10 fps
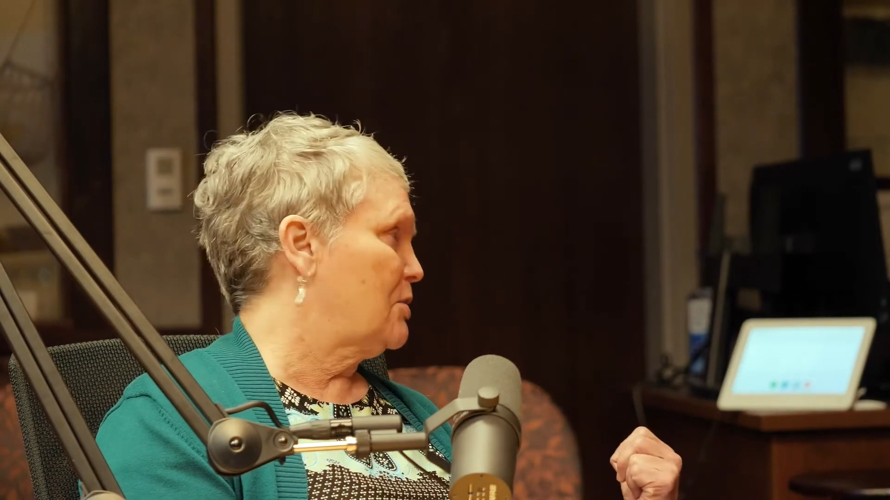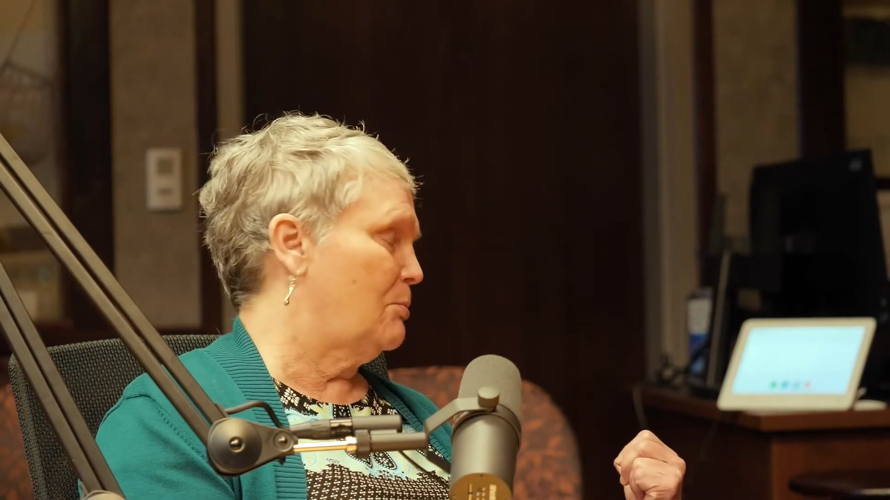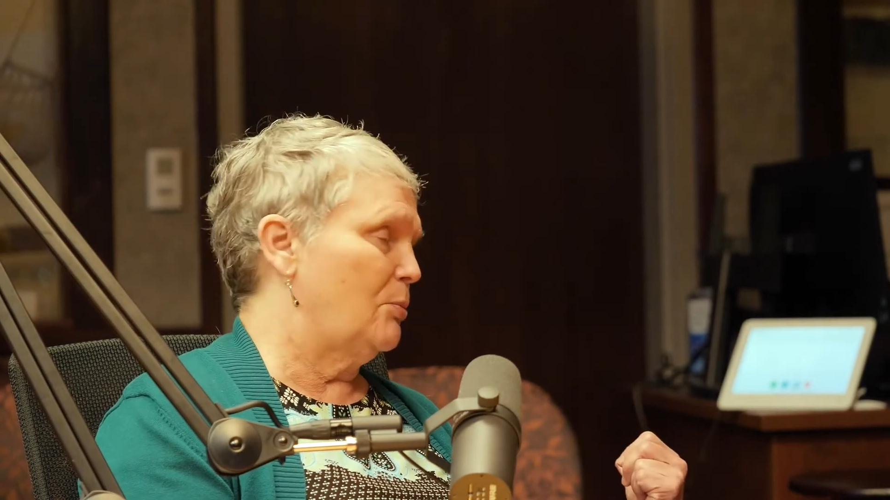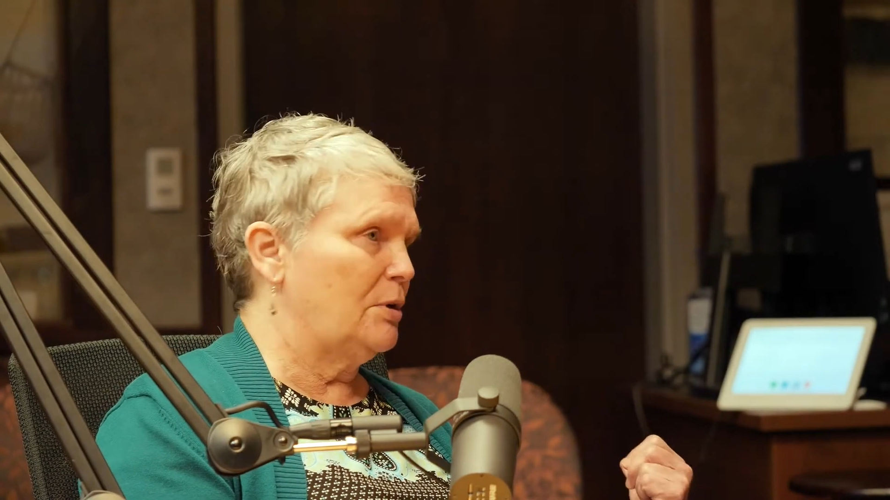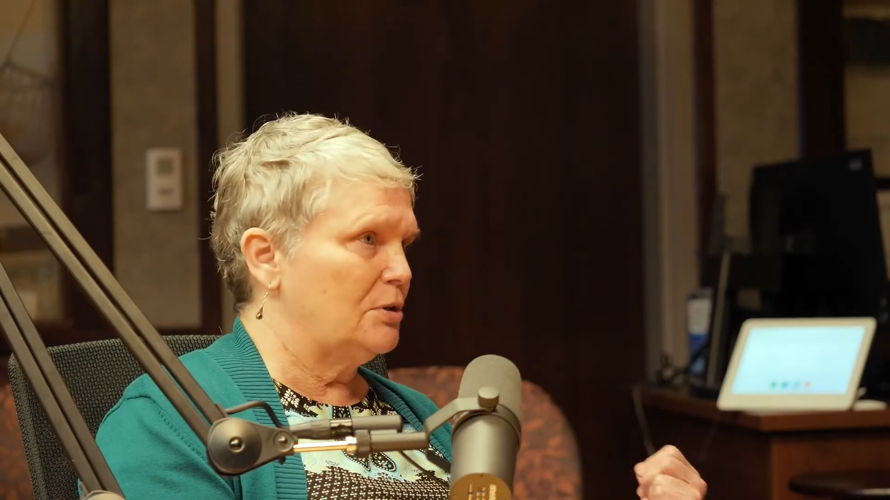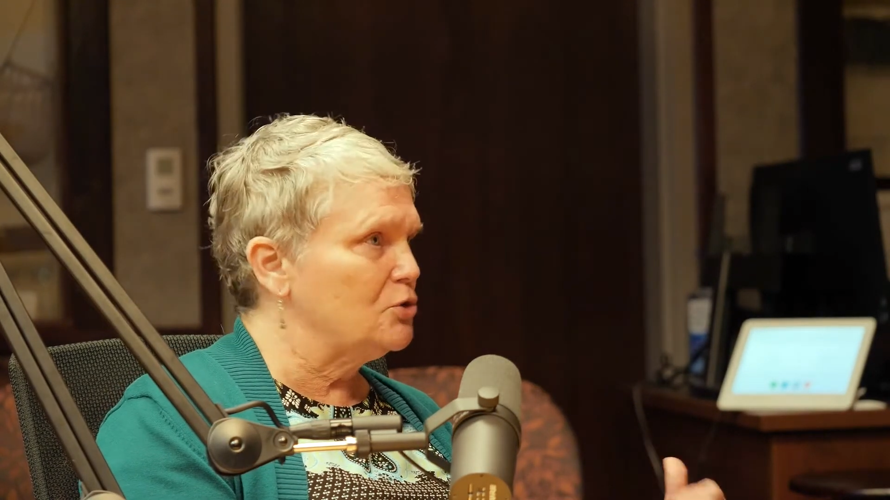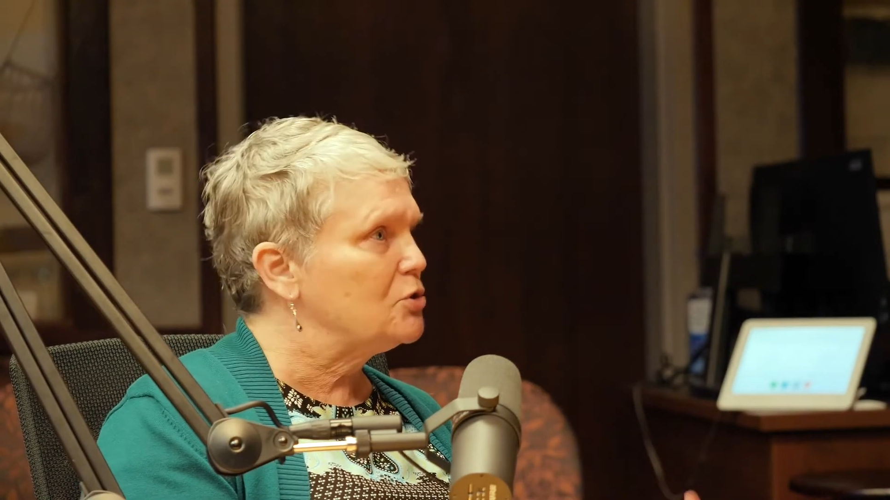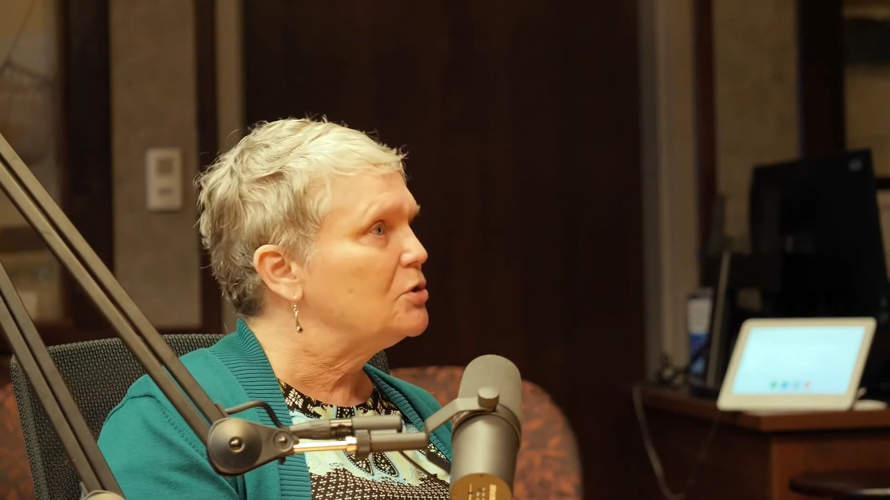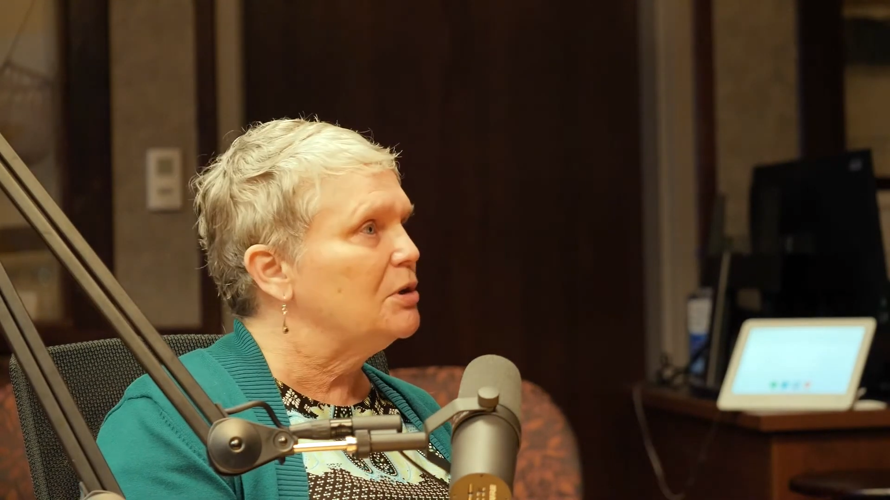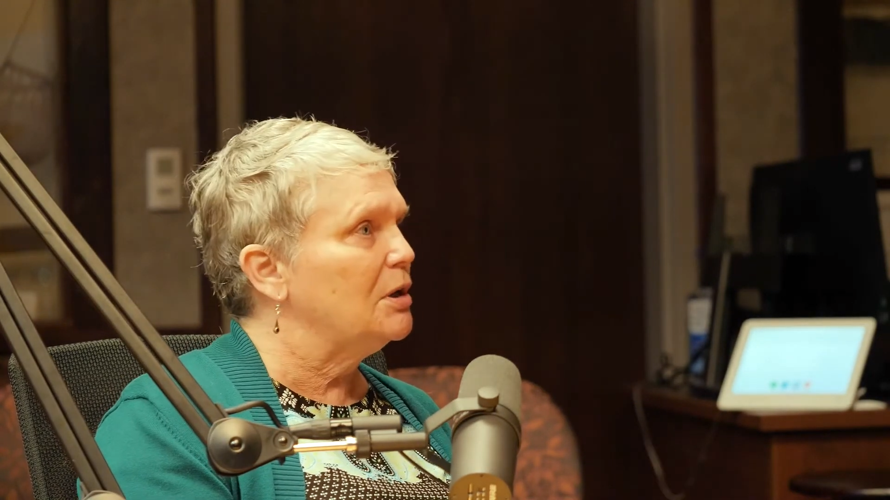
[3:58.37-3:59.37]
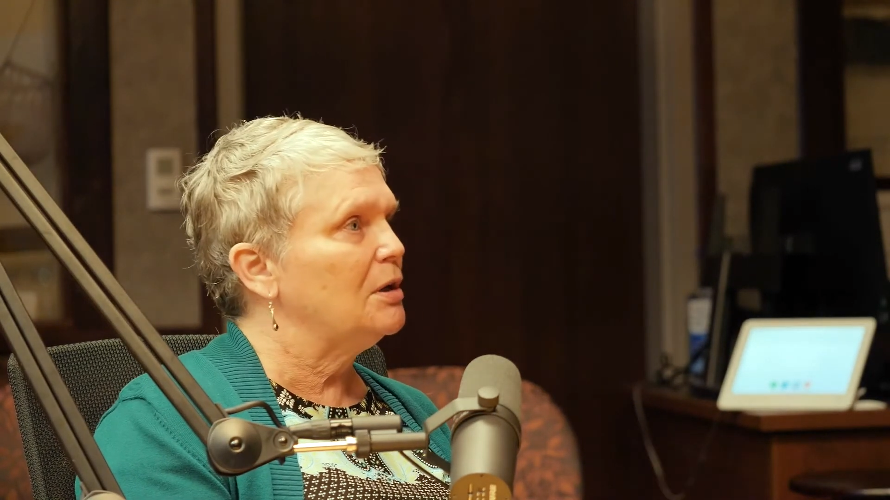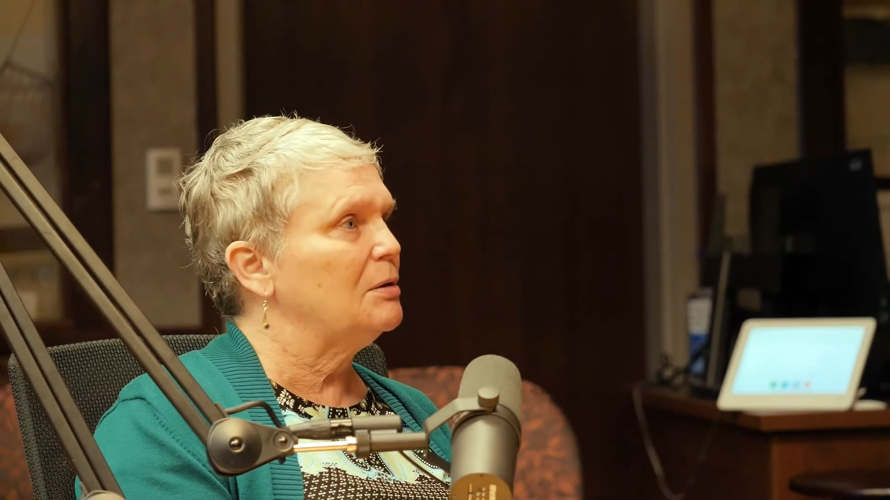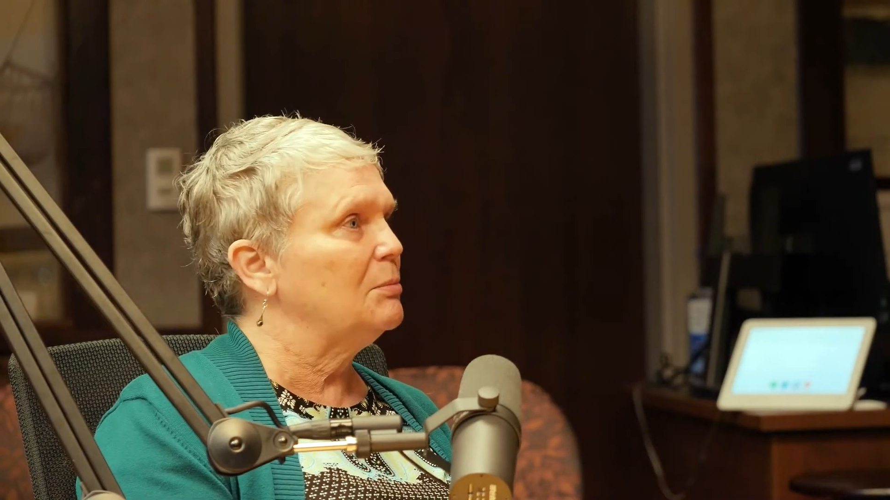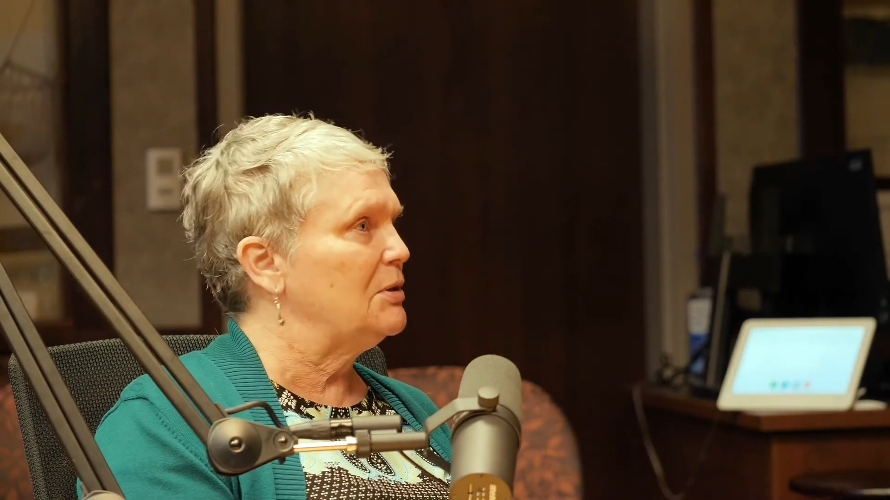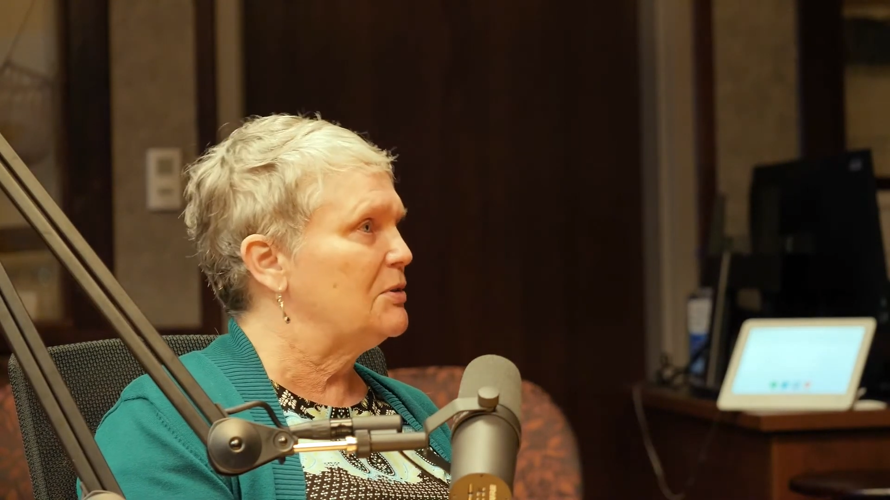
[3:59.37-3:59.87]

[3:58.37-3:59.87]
the bridge and meet